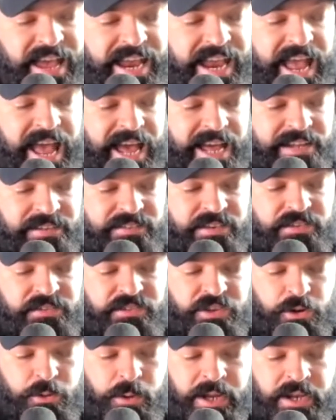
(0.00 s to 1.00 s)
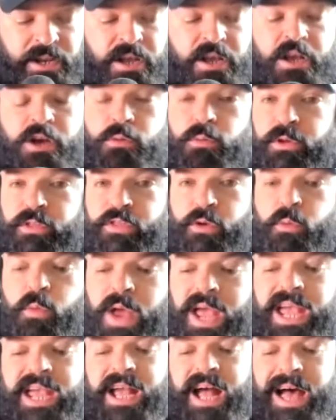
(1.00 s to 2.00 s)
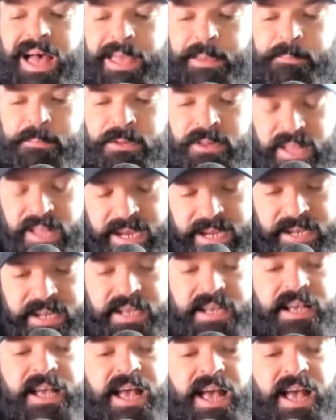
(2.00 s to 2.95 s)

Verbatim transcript: I had to do it with the way I played,